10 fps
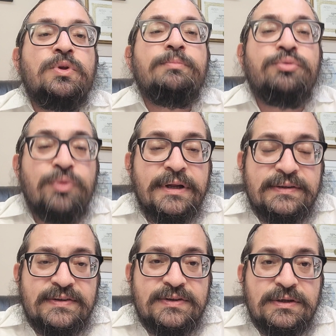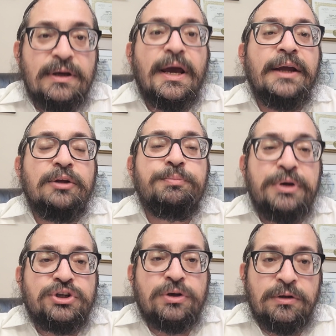prints a
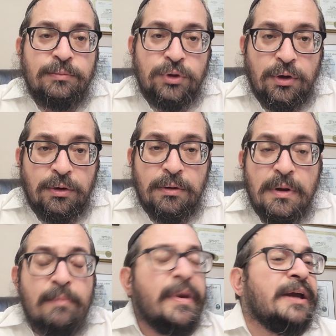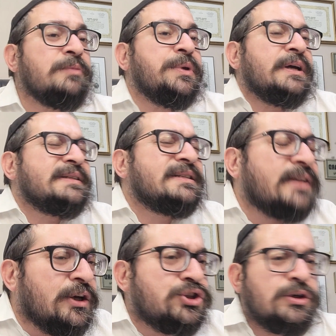depiction of the menorah, may it be on
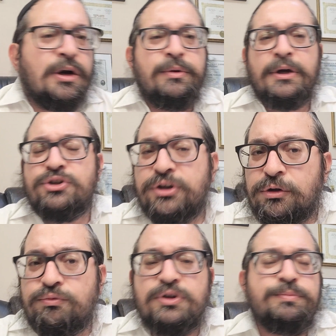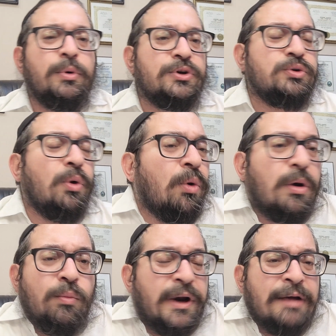stationery, on children's books,
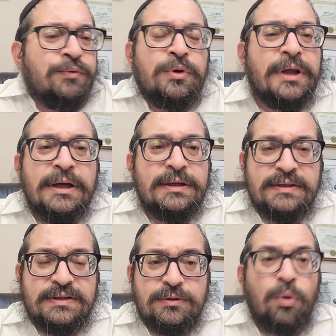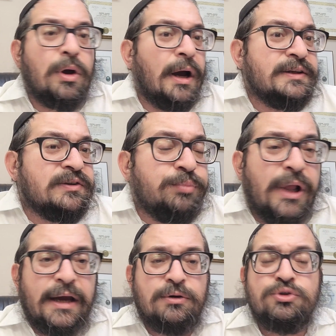or whatever it is, all kinds of
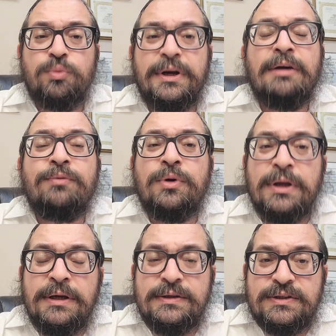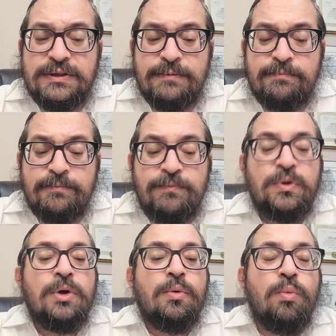placards, whatever it is,
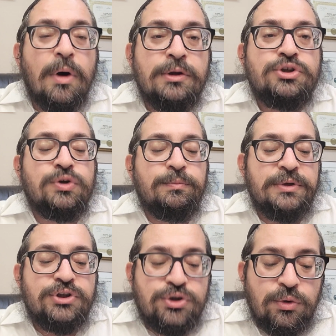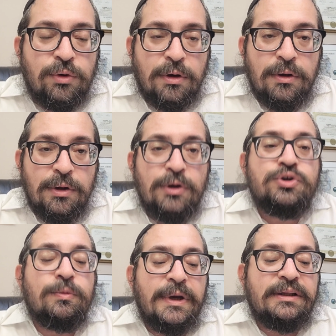one should be sure,
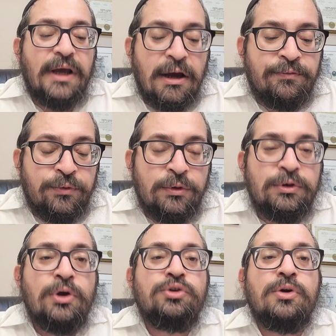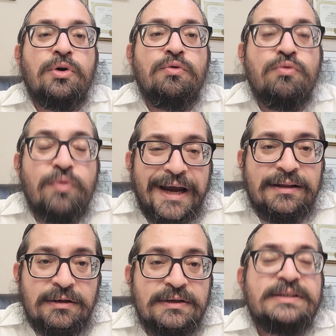should make the effort to correct
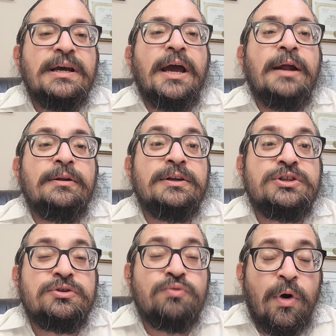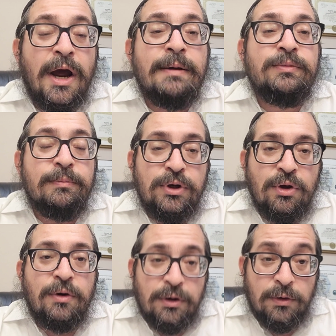this and describe the
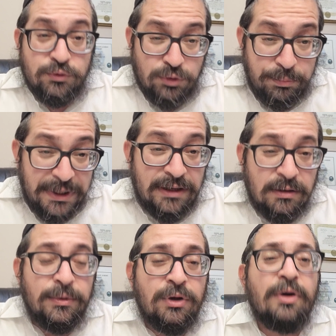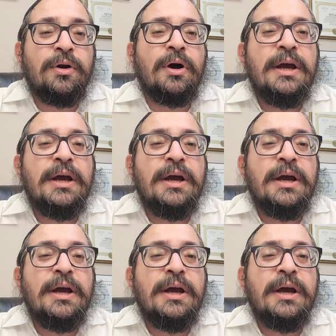menorah, in other words, depict the menorah